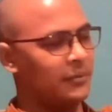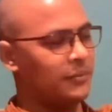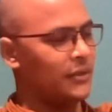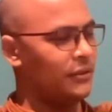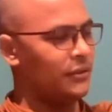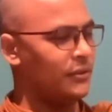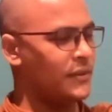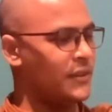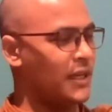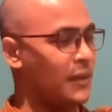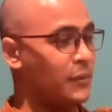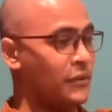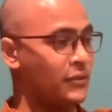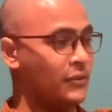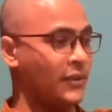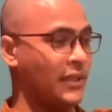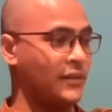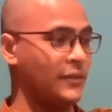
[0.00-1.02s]
you know, some
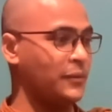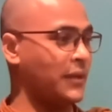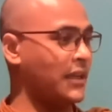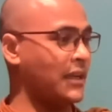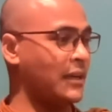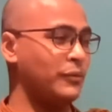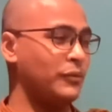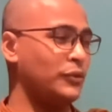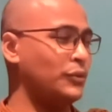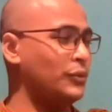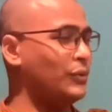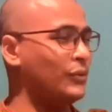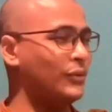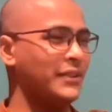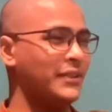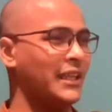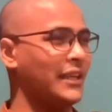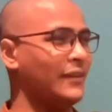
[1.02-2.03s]
students pick up two,
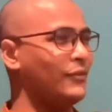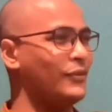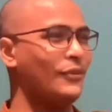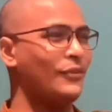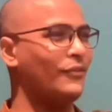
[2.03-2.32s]
three, four,